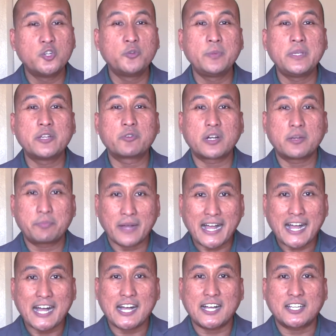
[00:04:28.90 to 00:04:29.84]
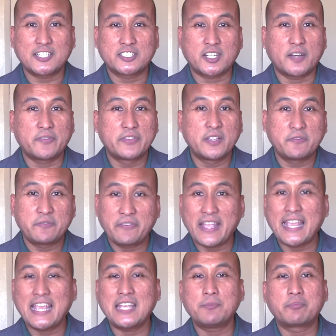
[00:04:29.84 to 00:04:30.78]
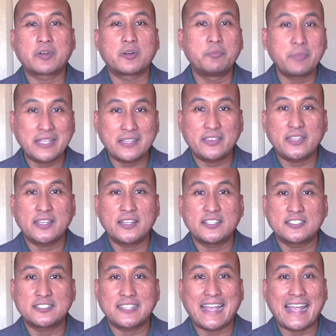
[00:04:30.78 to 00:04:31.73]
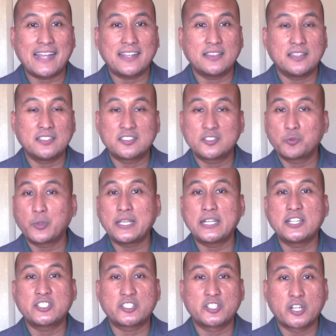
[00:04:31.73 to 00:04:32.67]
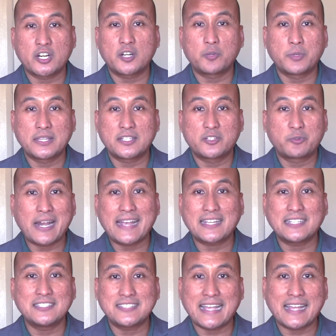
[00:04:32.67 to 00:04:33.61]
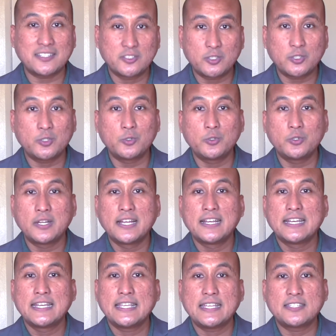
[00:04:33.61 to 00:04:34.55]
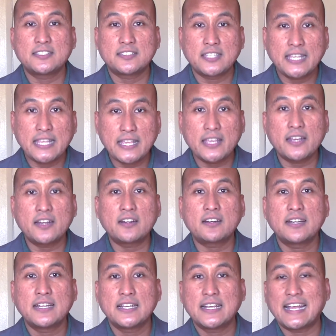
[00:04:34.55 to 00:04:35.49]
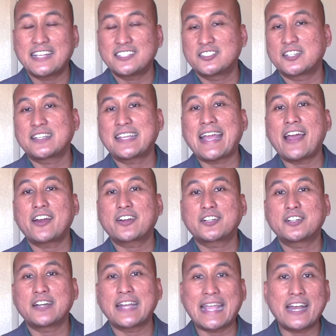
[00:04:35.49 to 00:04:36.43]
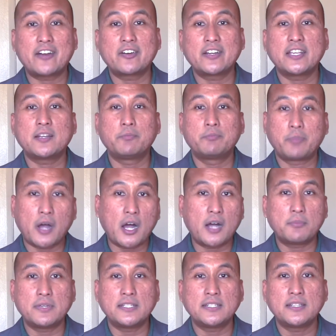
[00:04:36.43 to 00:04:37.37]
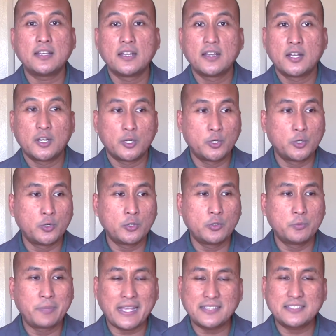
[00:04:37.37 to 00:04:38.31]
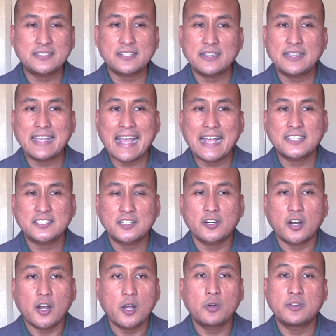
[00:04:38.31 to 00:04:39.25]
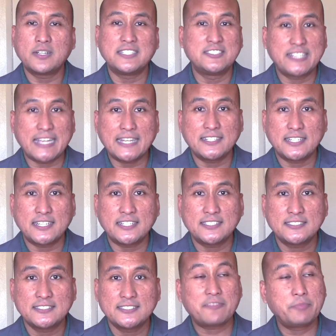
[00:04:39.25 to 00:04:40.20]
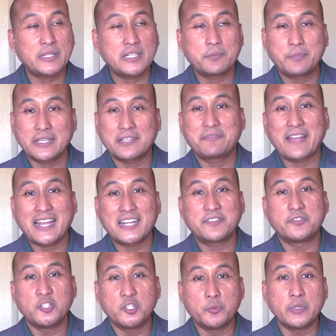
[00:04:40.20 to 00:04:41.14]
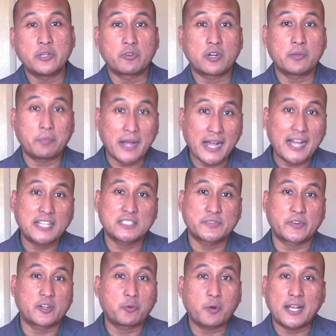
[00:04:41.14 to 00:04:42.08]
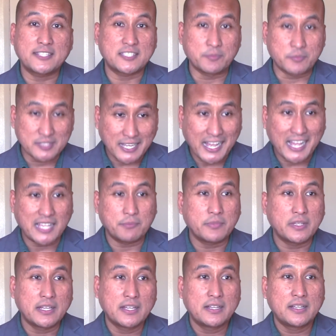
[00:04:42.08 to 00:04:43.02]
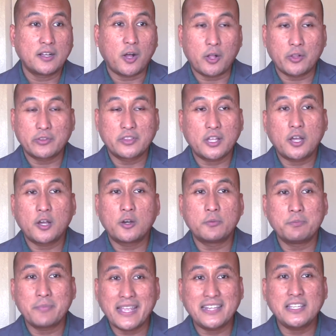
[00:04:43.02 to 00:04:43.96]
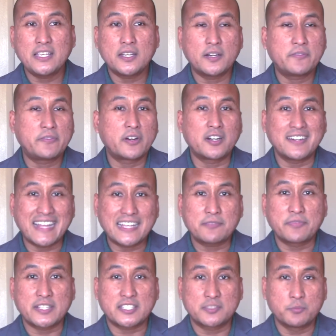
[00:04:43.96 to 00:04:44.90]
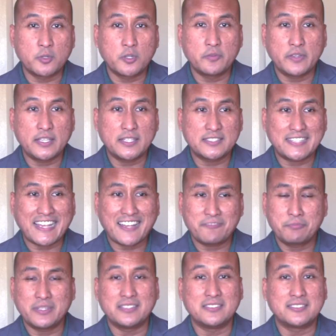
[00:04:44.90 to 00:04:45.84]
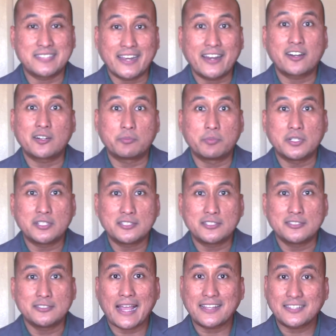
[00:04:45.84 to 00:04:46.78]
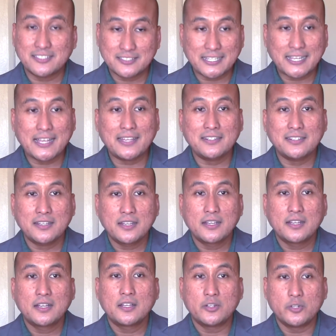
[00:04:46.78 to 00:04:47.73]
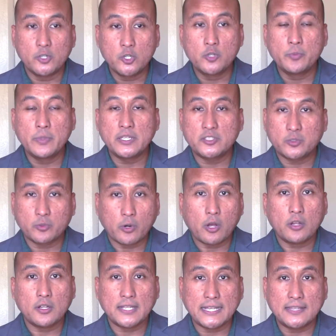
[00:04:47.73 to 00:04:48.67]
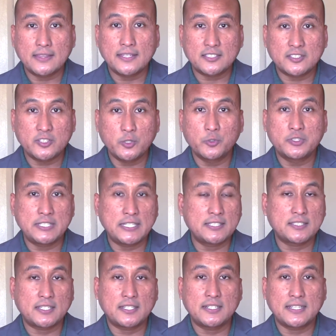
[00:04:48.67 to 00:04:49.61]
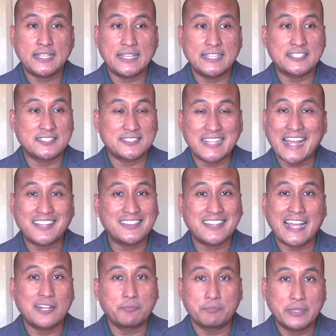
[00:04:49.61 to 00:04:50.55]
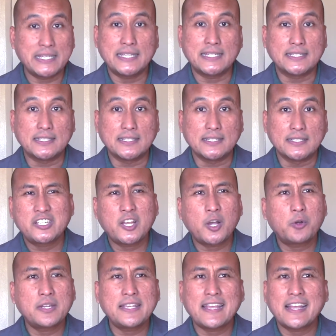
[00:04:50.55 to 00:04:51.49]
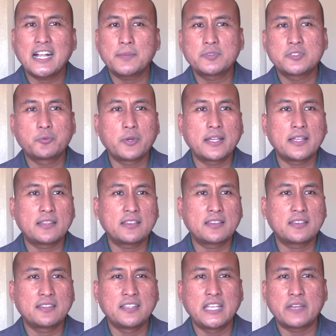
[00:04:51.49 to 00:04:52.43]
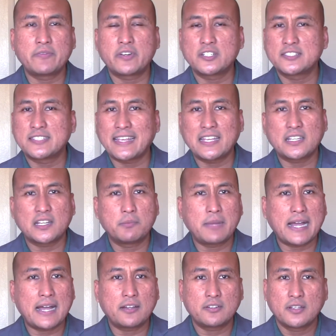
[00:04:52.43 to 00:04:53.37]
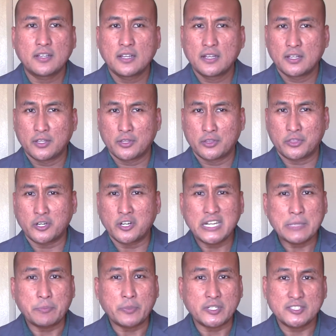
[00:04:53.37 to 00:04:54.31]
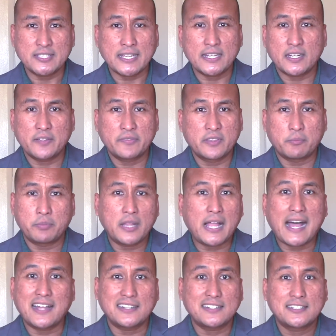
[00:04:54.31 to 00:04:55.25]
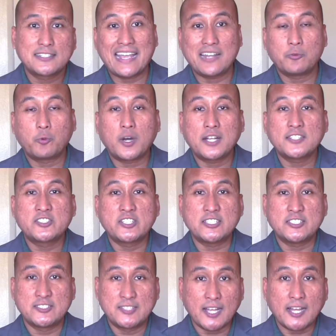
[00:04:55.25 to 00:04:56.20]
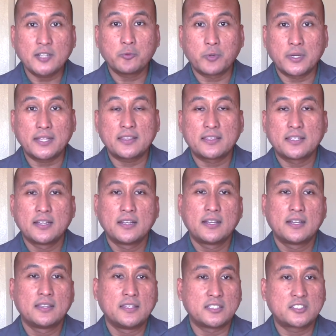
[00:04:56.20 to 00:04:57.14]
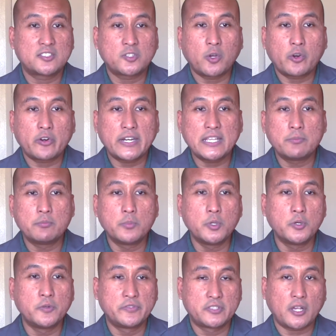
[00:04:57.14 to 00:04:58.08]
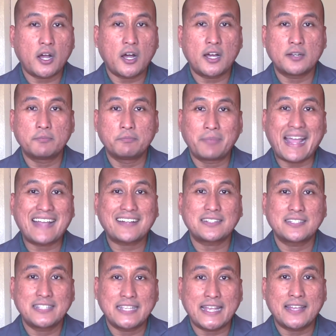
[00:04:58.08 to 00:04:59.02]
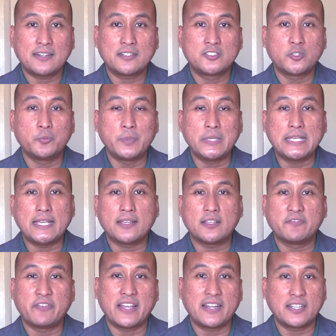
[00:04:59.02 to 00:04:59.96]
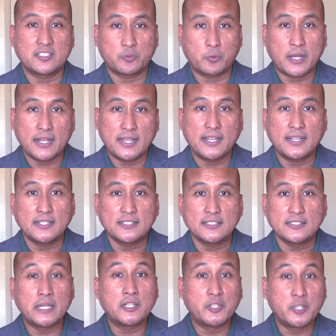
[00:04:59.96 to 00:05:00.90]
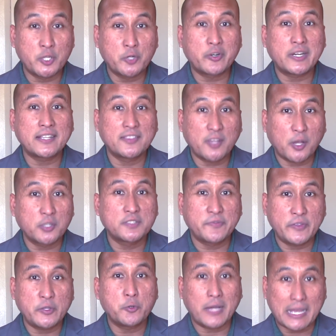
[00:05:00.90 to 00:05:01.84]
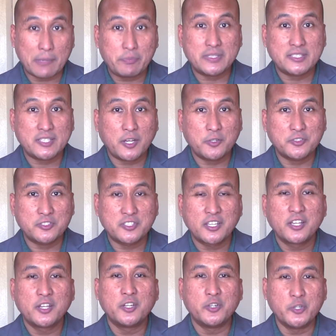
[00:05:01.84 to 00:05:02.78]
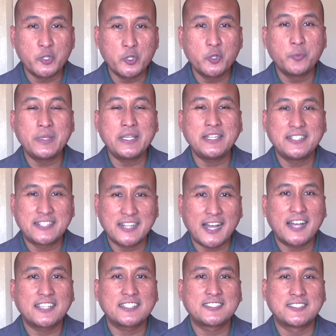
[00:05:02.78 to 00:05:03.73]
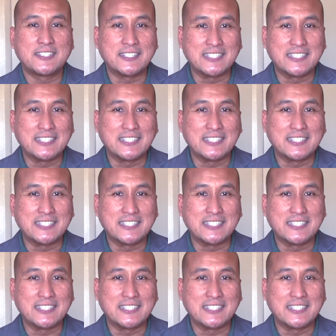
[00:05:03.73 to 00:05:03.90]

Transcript: Noomi Rapace of the famed Prometheus and the Swedish Girl with the Dragon Tattoo is here as the character Harriet Bauman, who basically has her own agenda. I've been a big fan of Noomi Rapace for quite some time although many of her Netflix movies have been terrible. That said, Noomi's role in this new season is not that big. She only helps with, give or take, about 30% of the plot. And once she's done with, the story moves on back again to being Venezuela. But during those few episodes, Noomi does